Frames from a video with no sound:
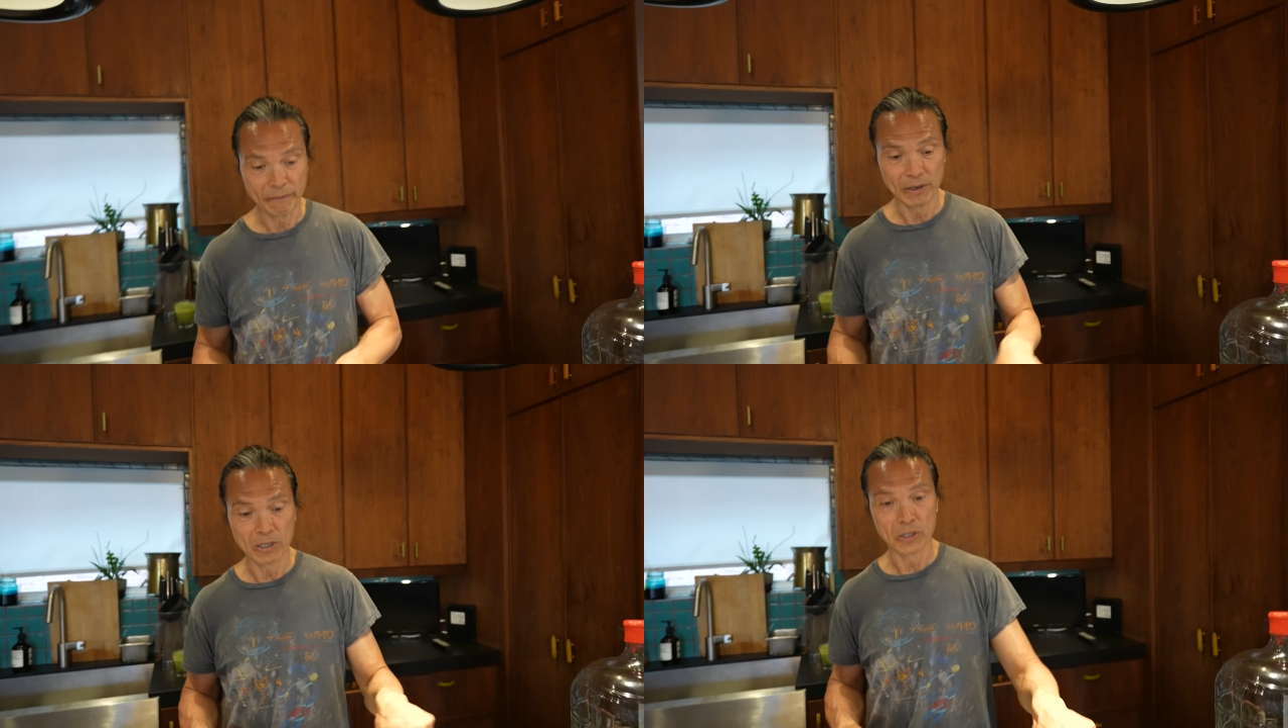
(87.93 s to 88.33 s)

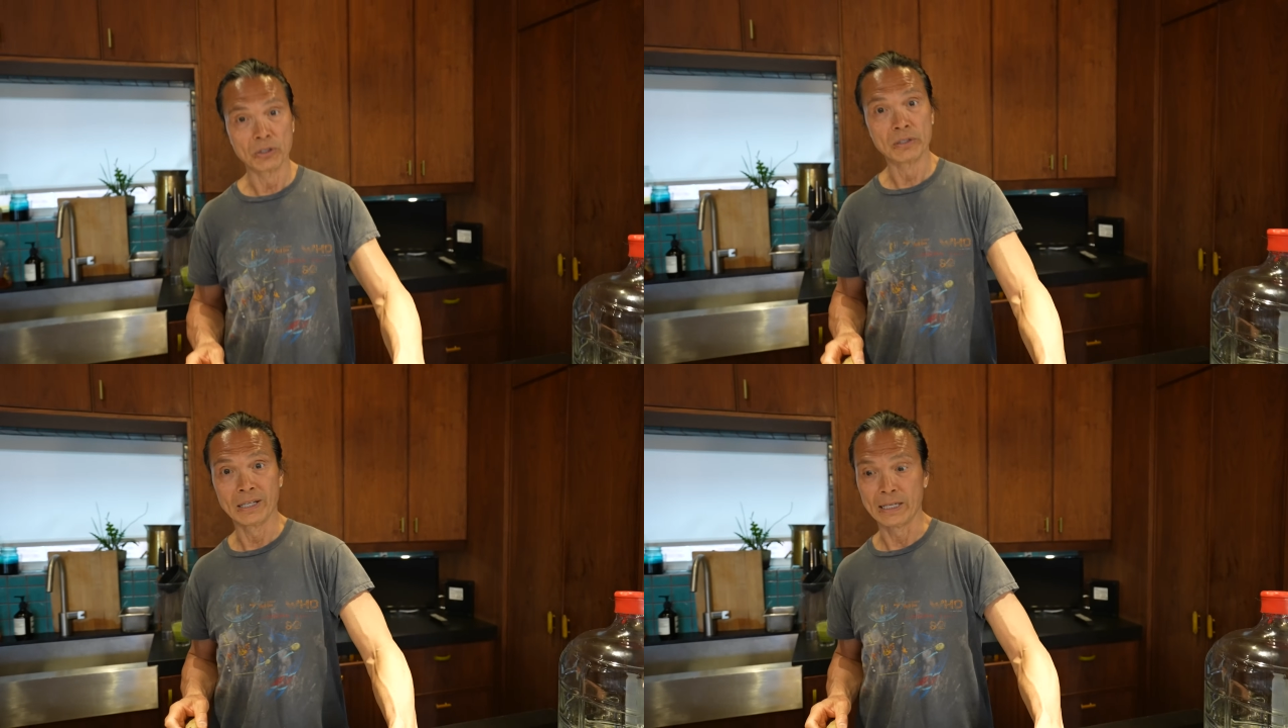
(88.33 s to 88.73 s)
very
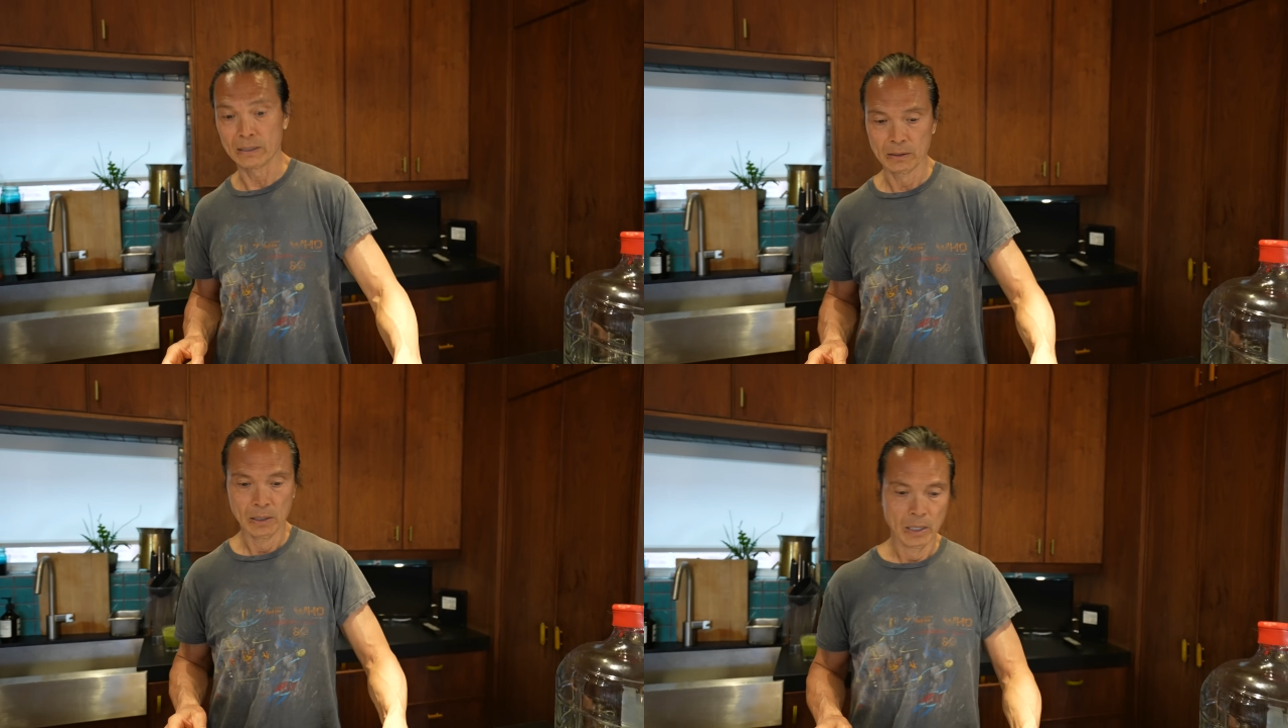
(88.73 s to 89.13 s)
good
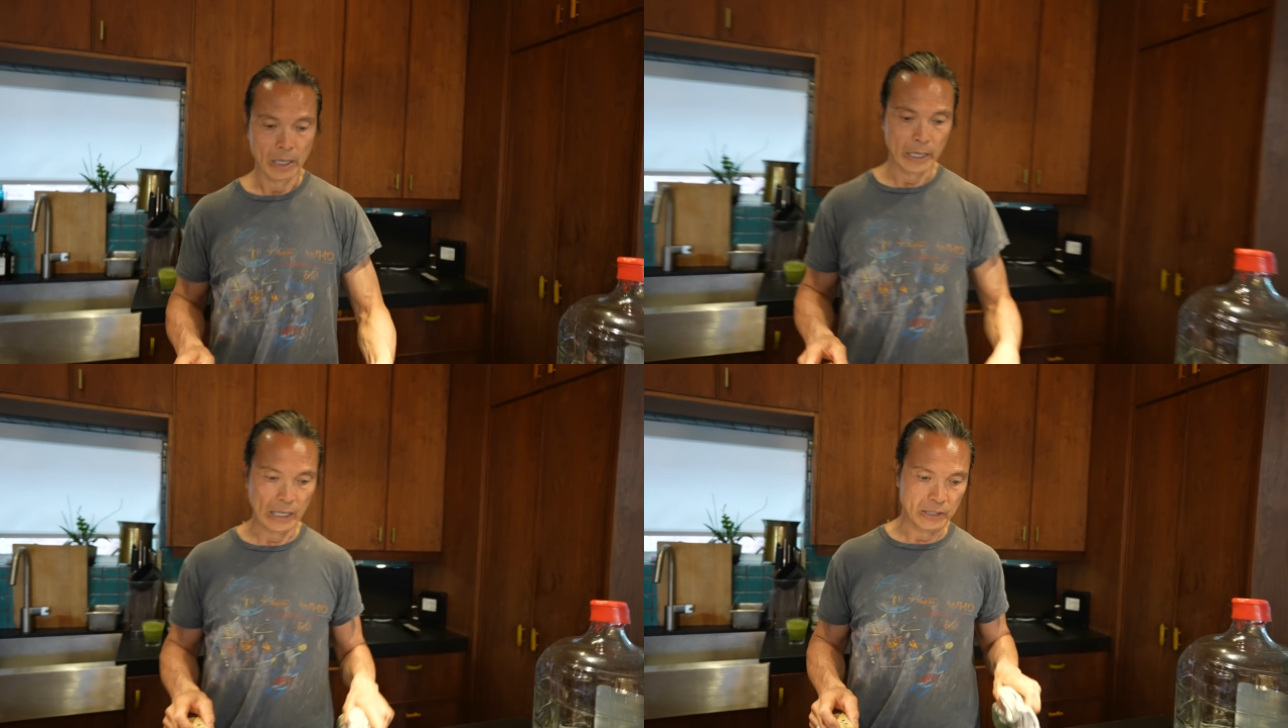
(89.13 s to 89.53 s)
like,
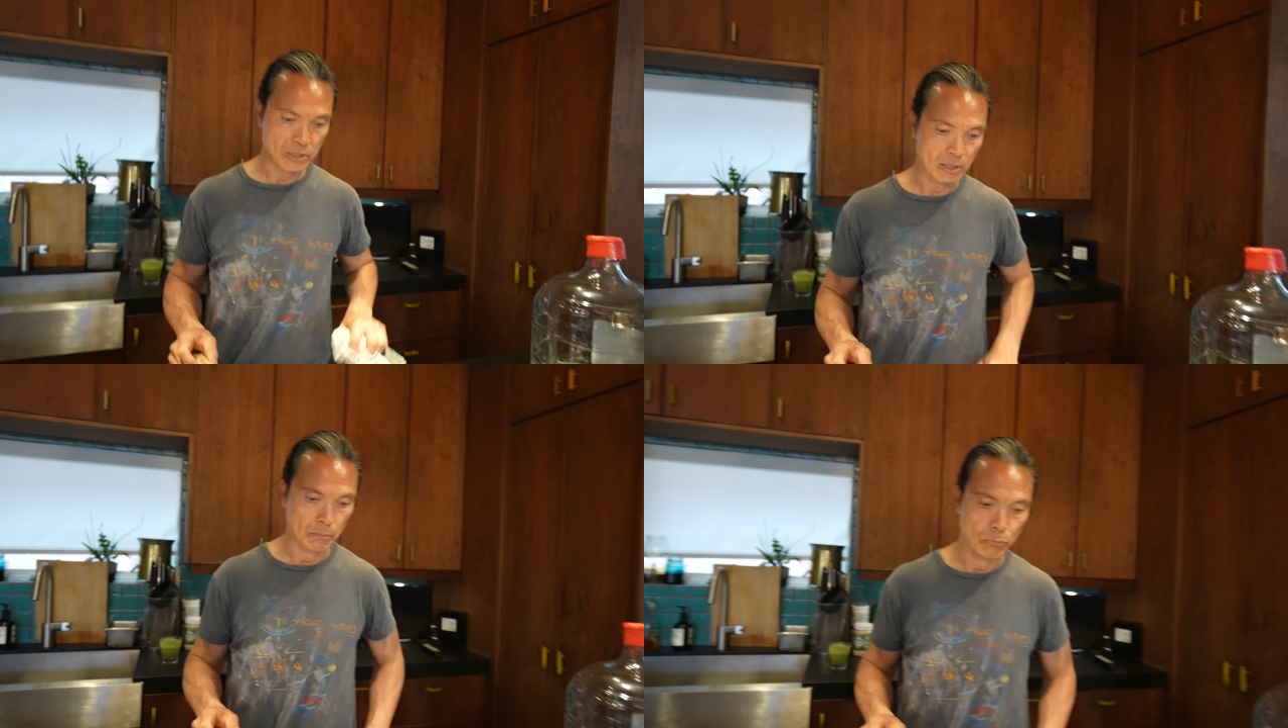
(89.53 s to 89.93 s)
hey, I
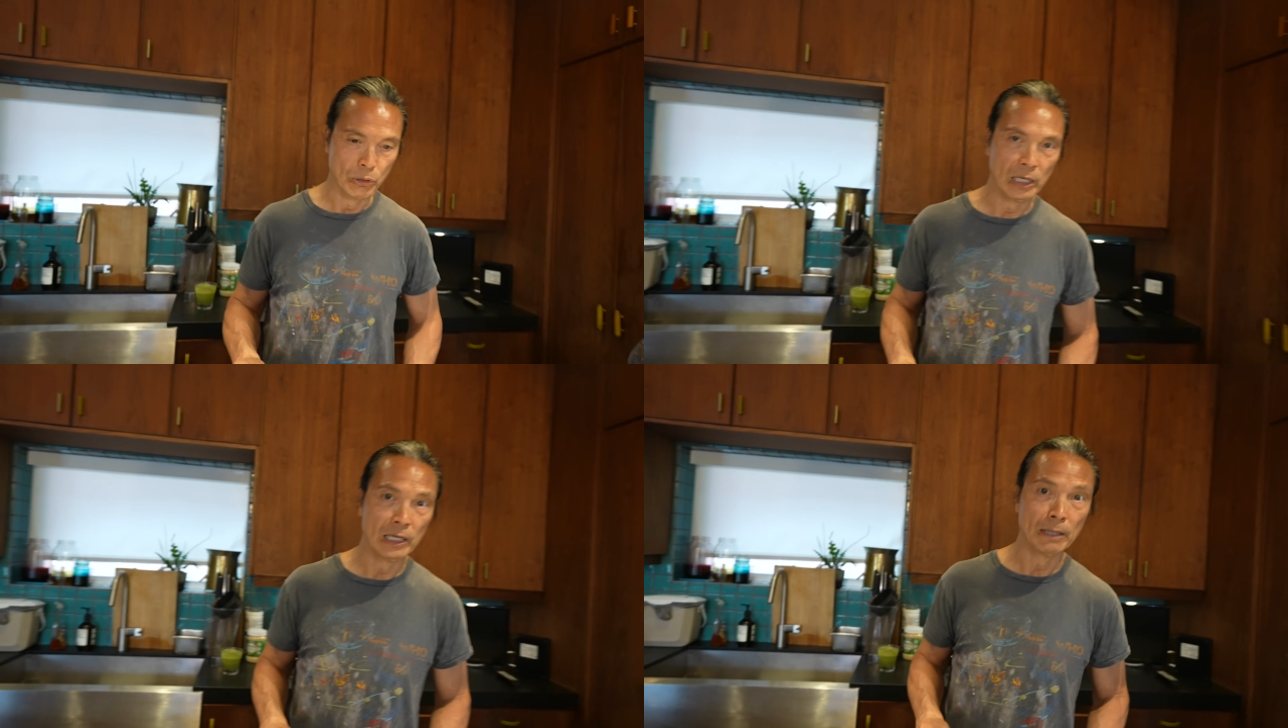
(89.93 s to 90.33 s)
need some
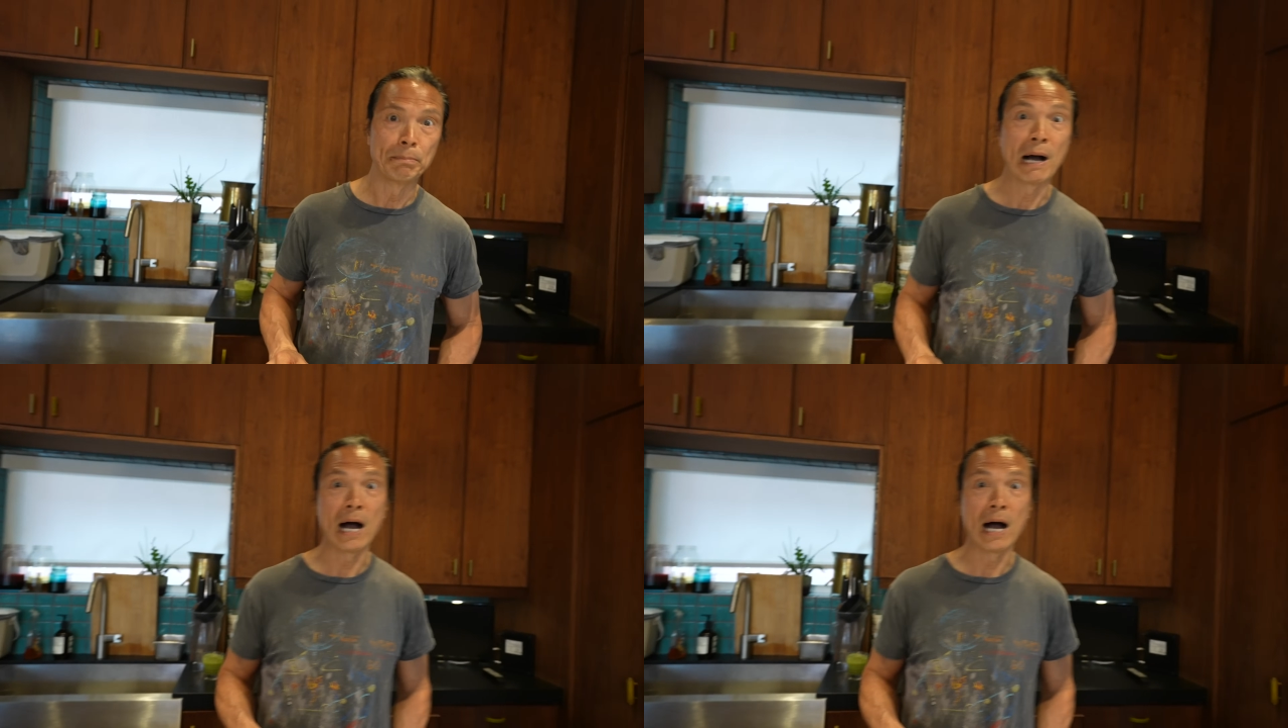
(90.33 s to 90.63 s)
really